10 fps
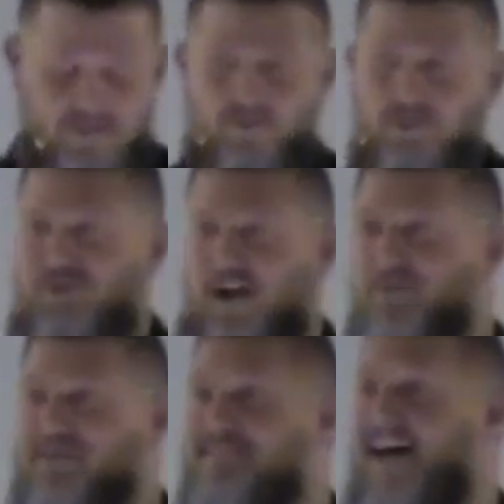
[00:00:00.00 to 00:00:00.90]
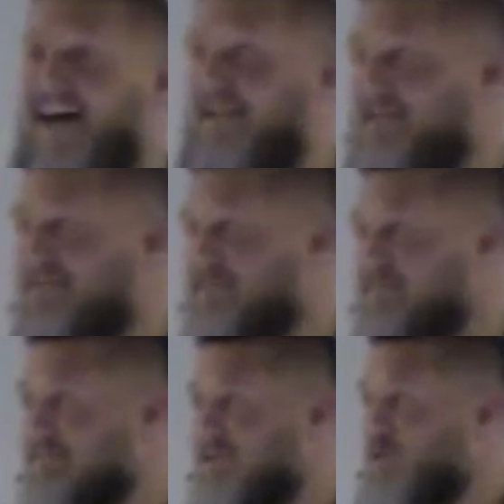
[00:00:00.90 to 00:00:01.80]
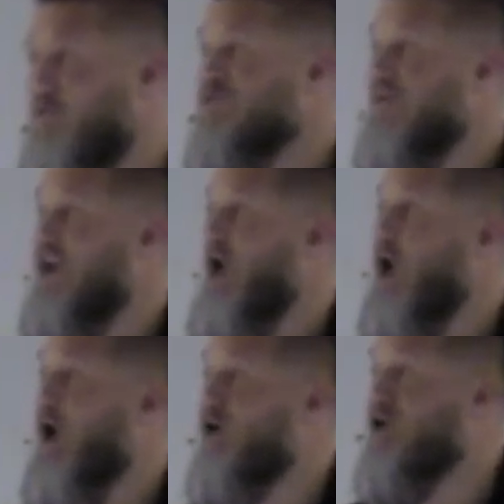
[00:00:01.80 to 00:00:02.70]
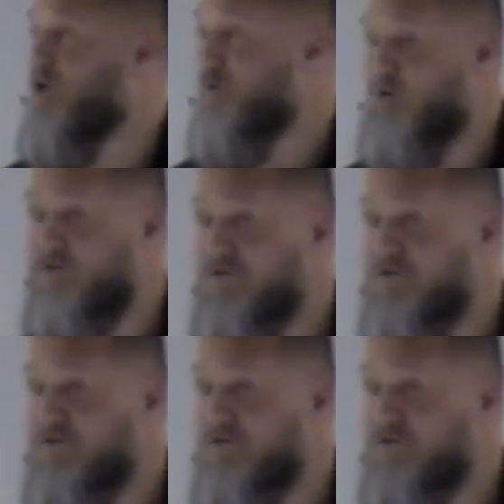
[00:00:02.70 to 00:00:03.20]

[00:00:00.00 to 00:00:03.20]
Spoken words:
We try to excel. We try to argue